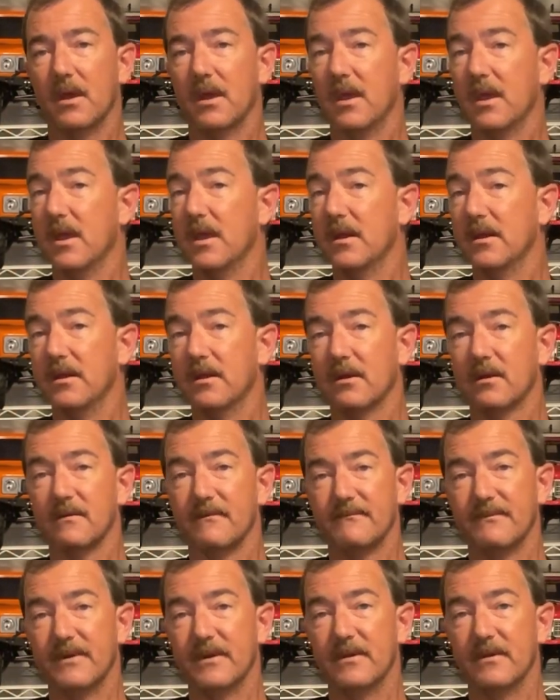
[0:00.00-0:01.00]
any other
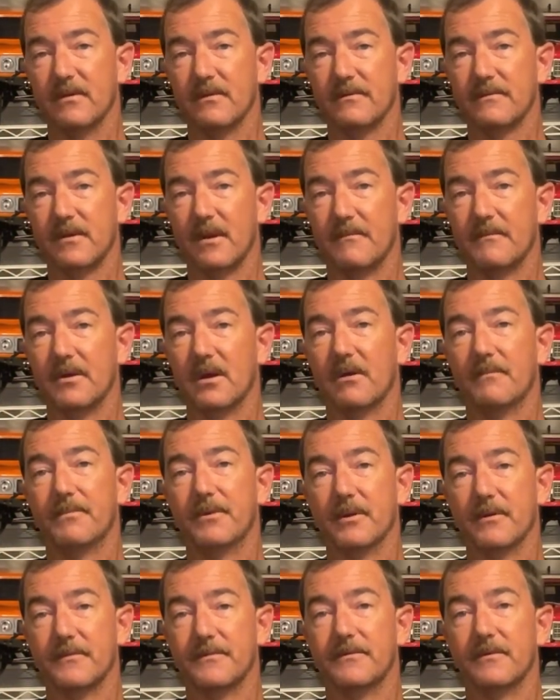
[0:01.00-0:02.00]
videos coming up
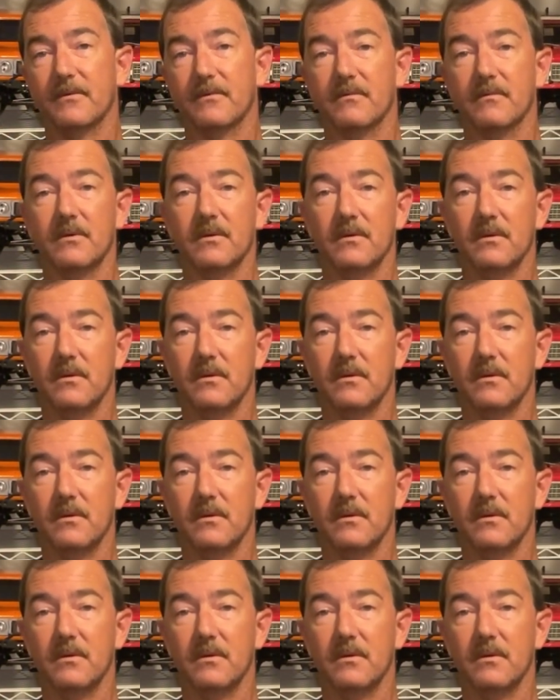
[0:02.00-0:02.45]
here soon.